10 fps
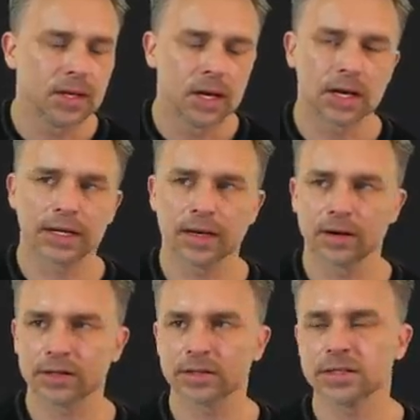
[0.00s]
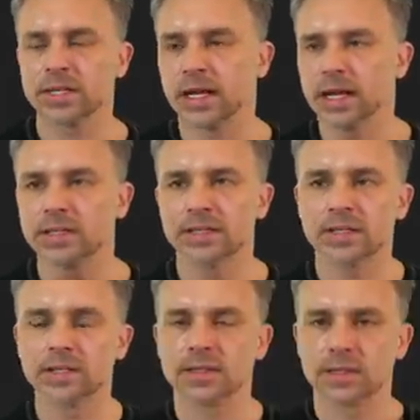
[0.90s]
a character is an
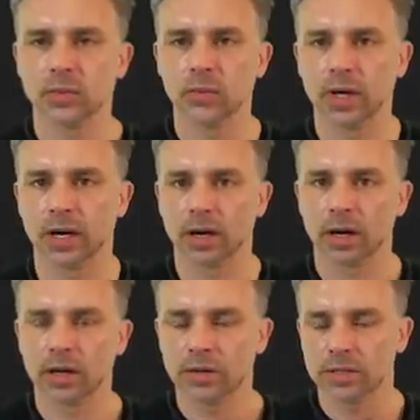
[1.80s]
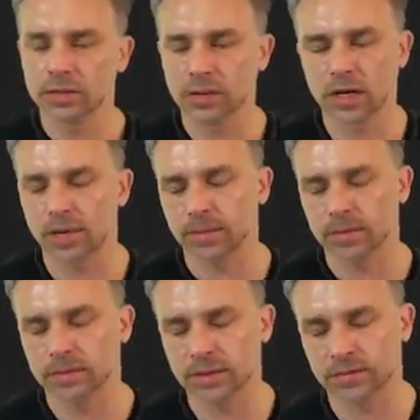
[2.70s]
instance where you could do it a
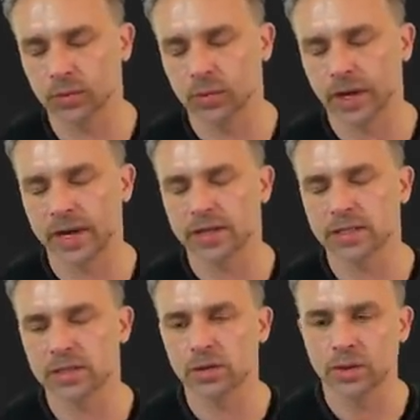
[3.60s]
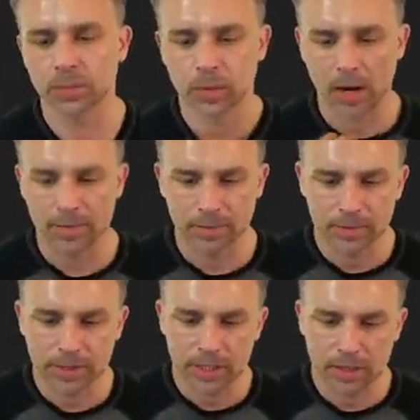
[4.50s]
couple different ways. You would
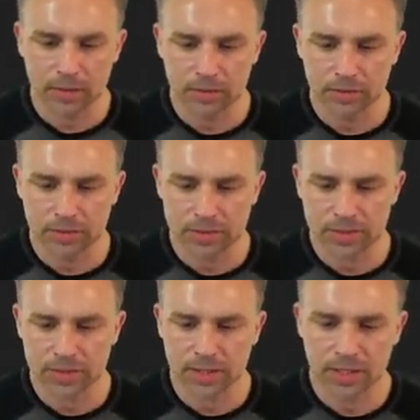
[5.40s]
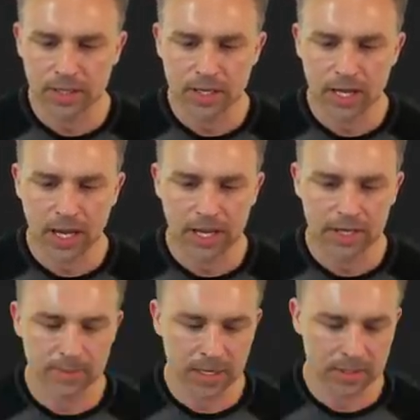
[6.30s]
probably use
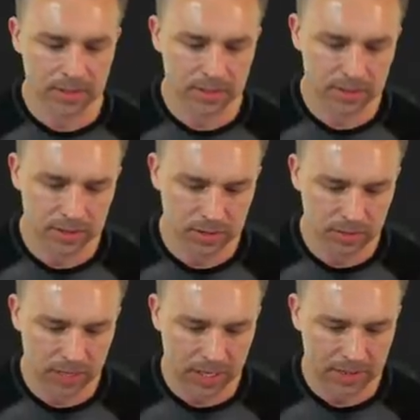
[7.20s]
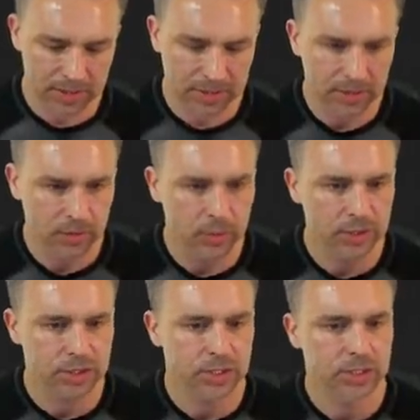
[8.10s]
animate to do that, which,